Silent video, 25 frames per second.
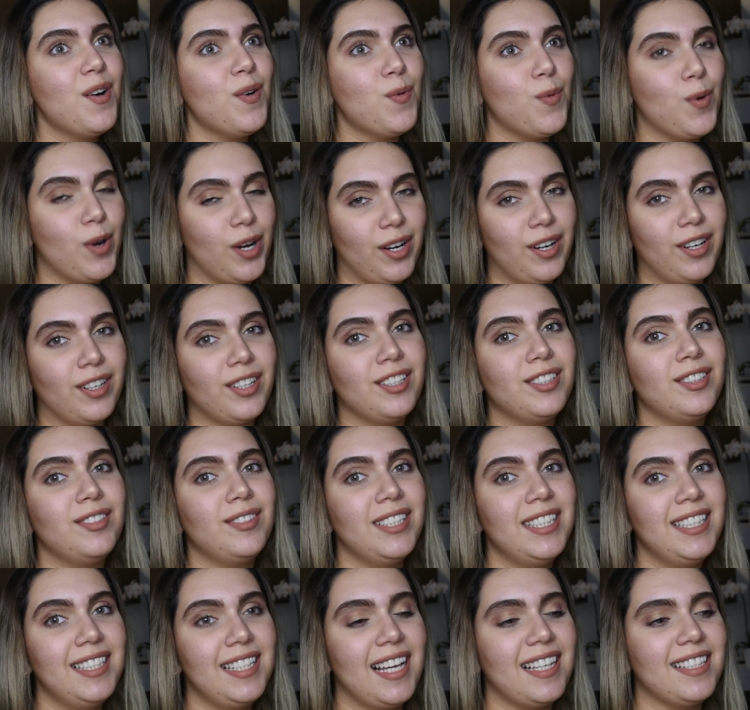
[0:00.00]
we're gonna do
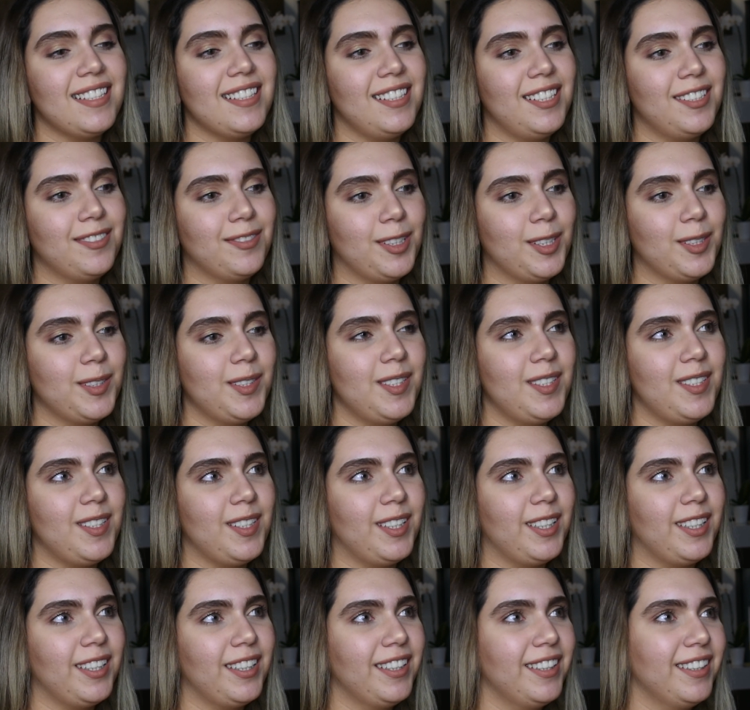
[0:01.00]
a Tesla
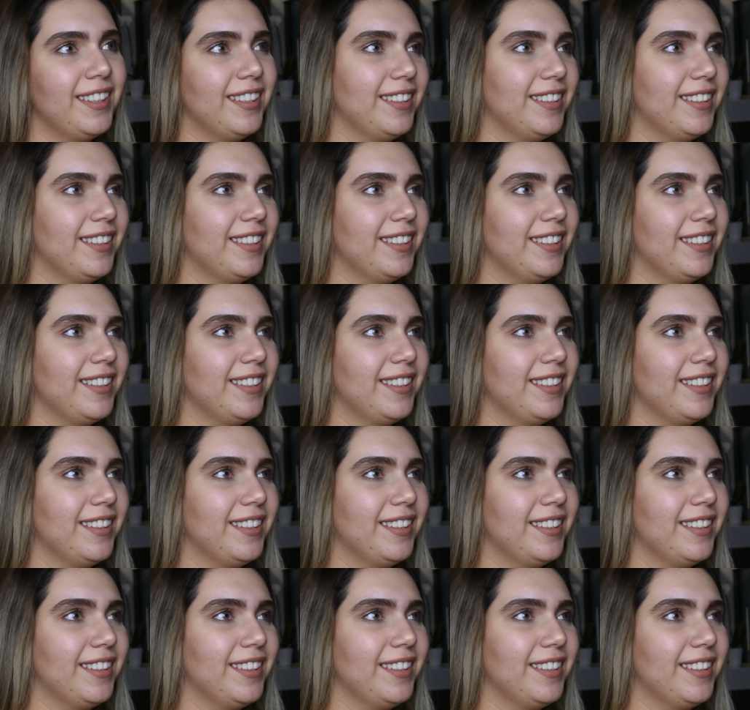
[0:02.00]
Roadster